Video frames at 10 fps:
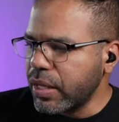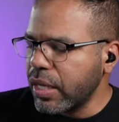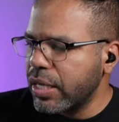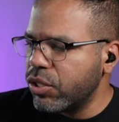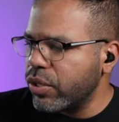
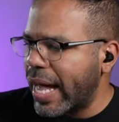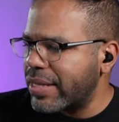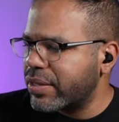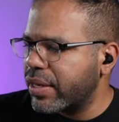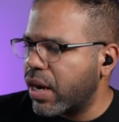You
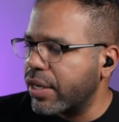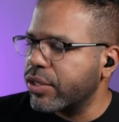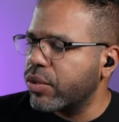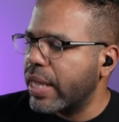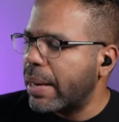guys could
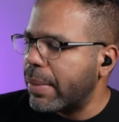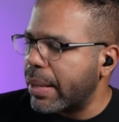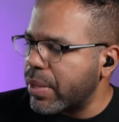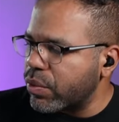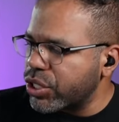argue that
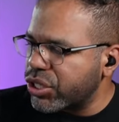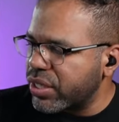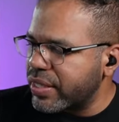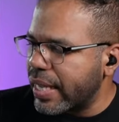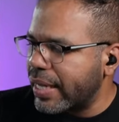maybe we should
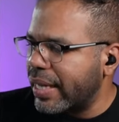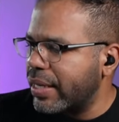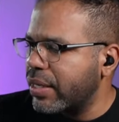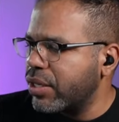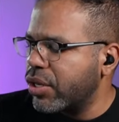have
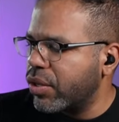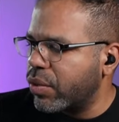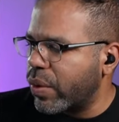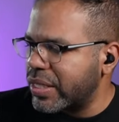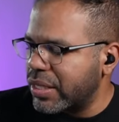taken,
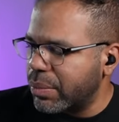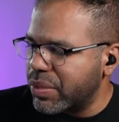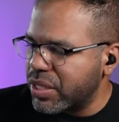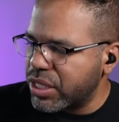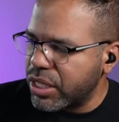the rest of the
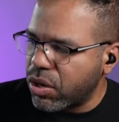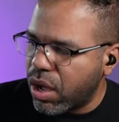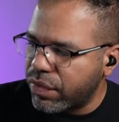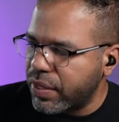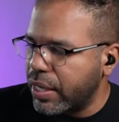position
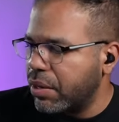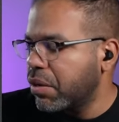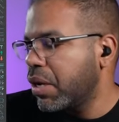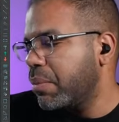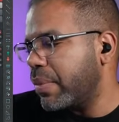off here.
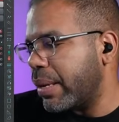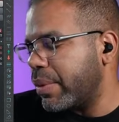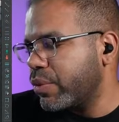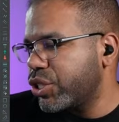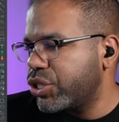
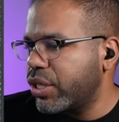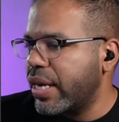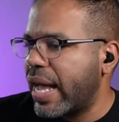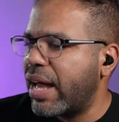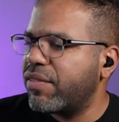Maybe we should
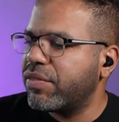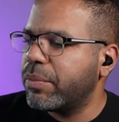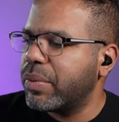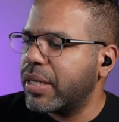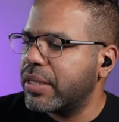have,
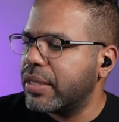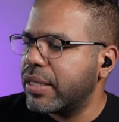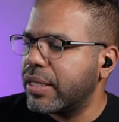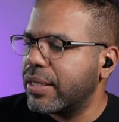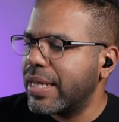but
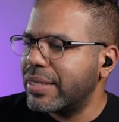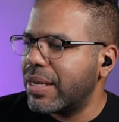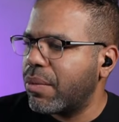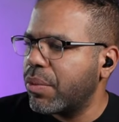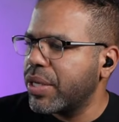that's
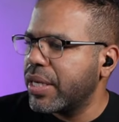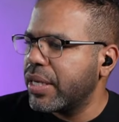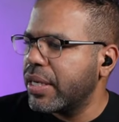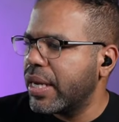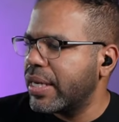not what we
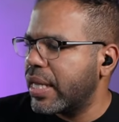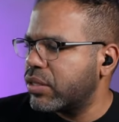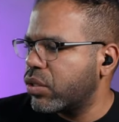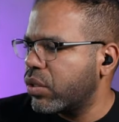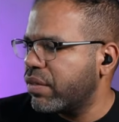did, and
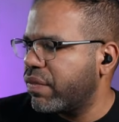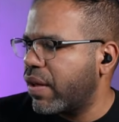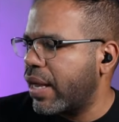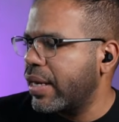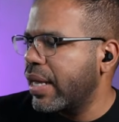that's totally
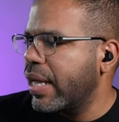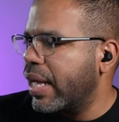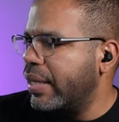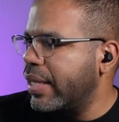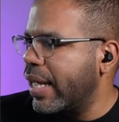fine.
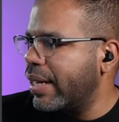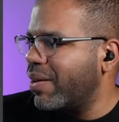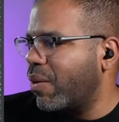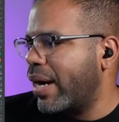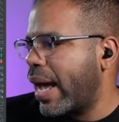And then
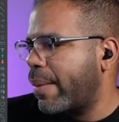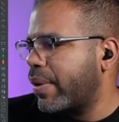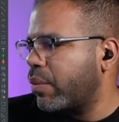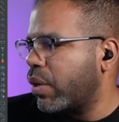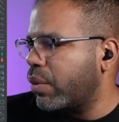what
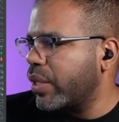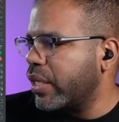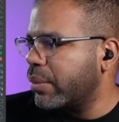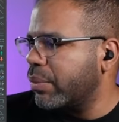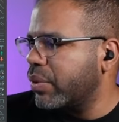happened? Well, we
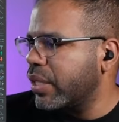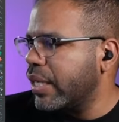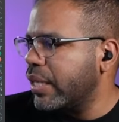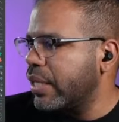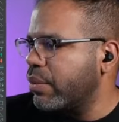
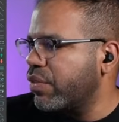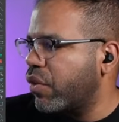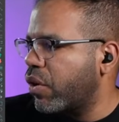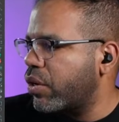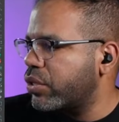completely
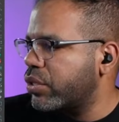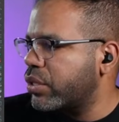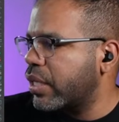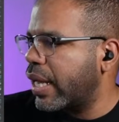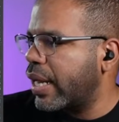
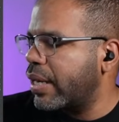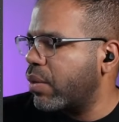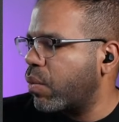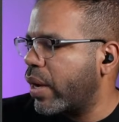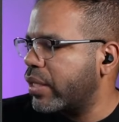reversed and
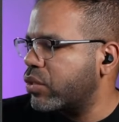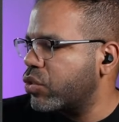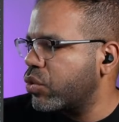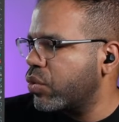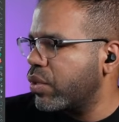went
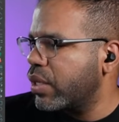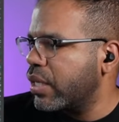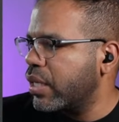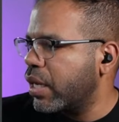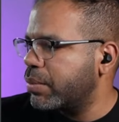to
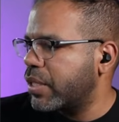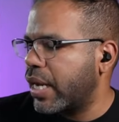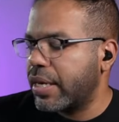the upside.